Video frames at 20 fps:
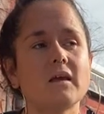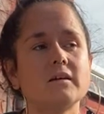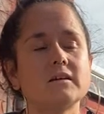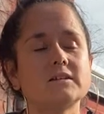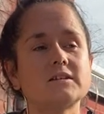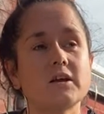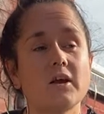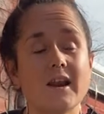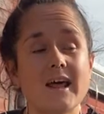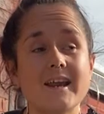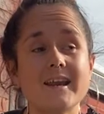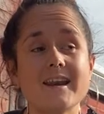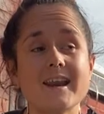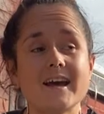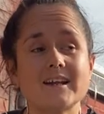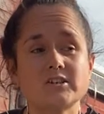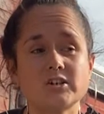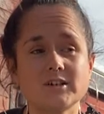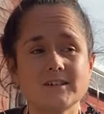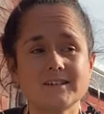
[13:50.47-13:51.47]
so like
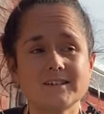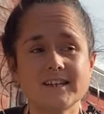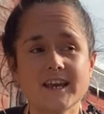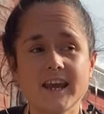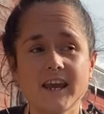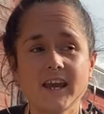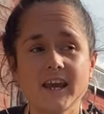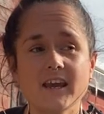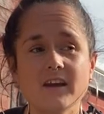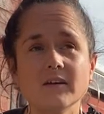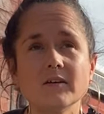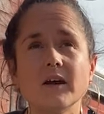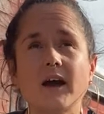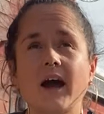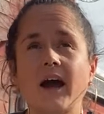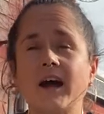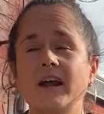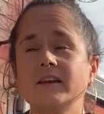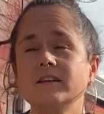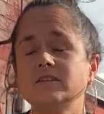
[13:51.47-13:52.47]
nettle tea,
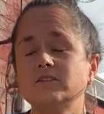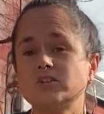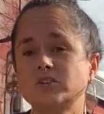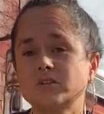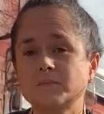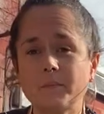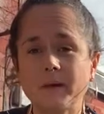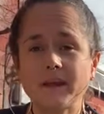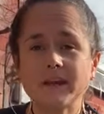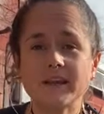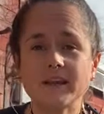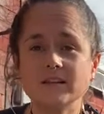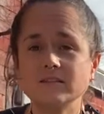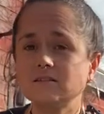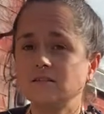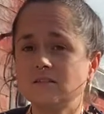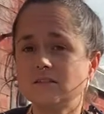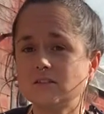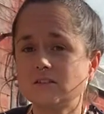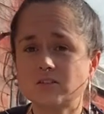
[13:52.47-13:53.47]
and just
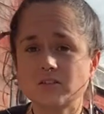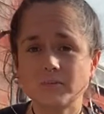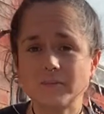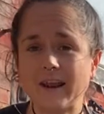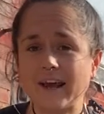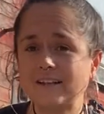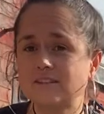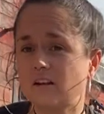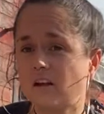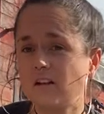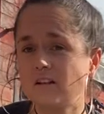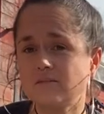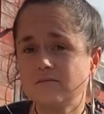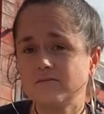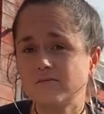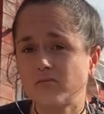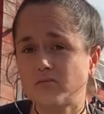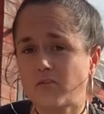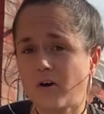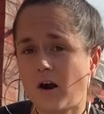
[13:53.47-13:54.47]
picking some nettle
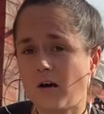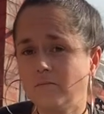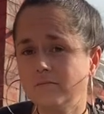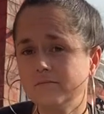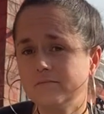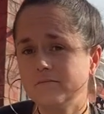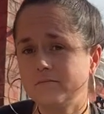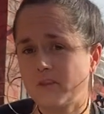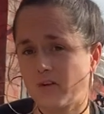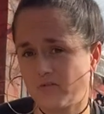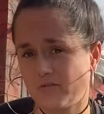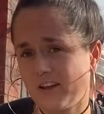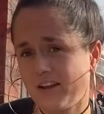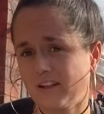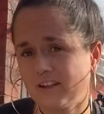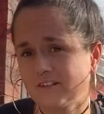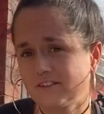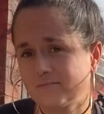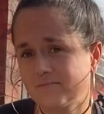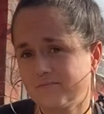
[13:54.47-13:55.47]
from the
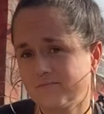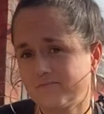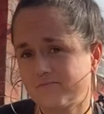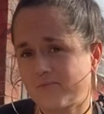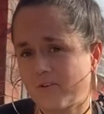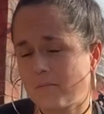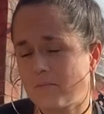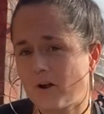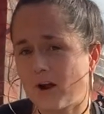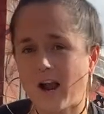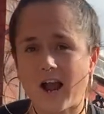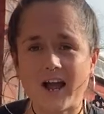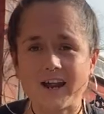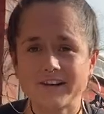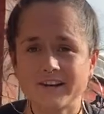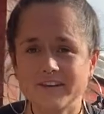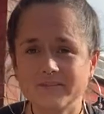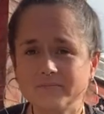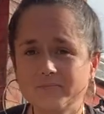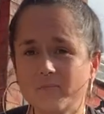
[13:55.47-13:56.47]
field, from your
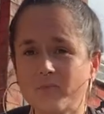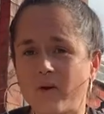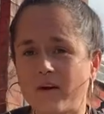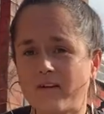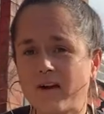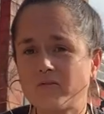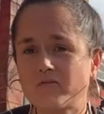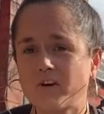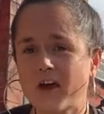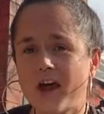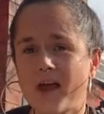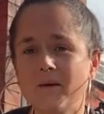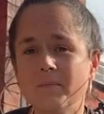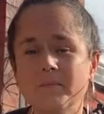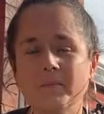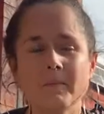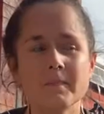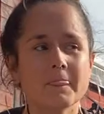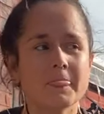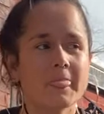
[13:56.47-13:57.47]
garden, wherever.
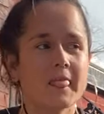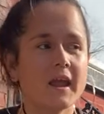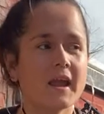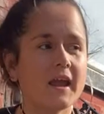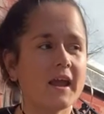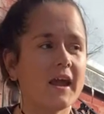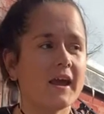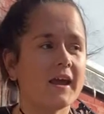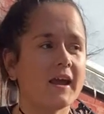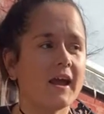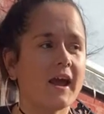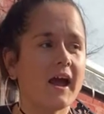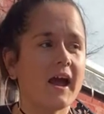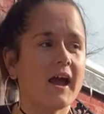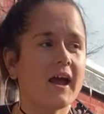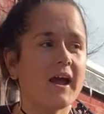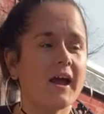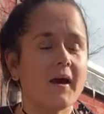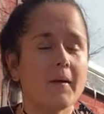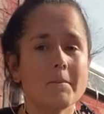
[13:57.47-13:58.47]

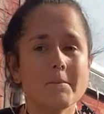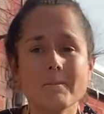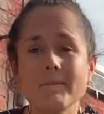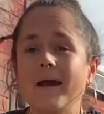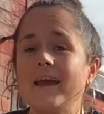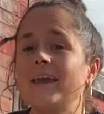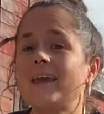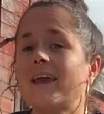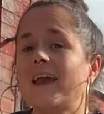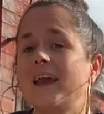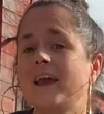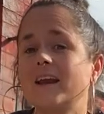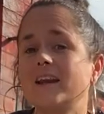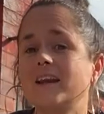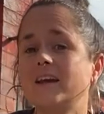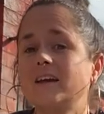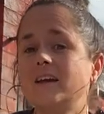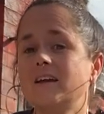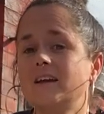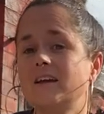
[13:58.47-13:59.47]
Making
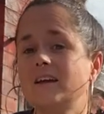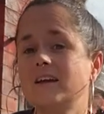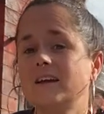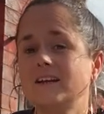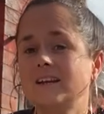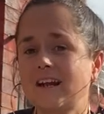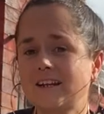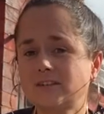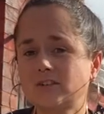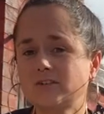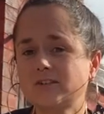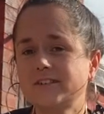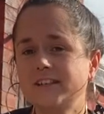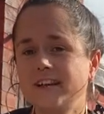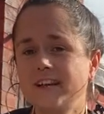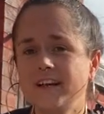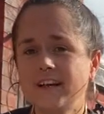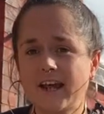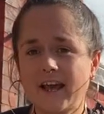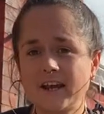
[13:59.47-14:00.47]
nettle
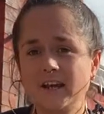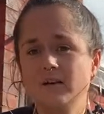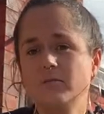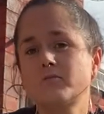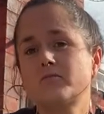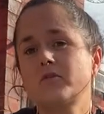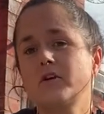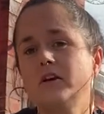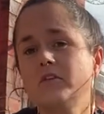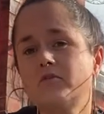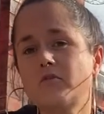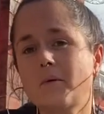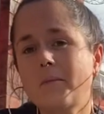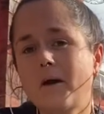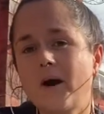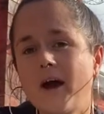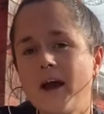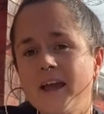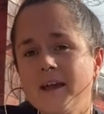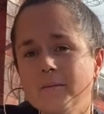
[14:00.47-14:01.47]
tea, letting it brew for
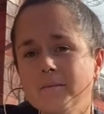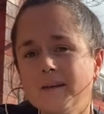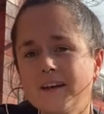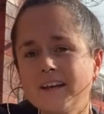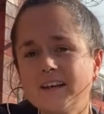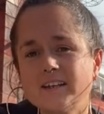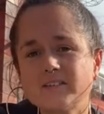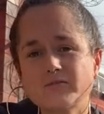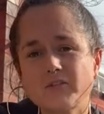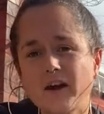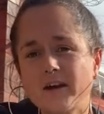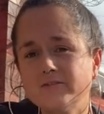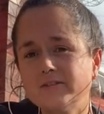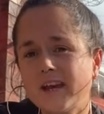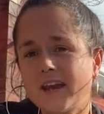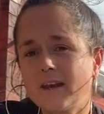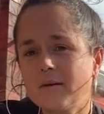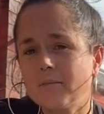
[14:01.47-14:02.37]
about 8 minutes, 5 to 8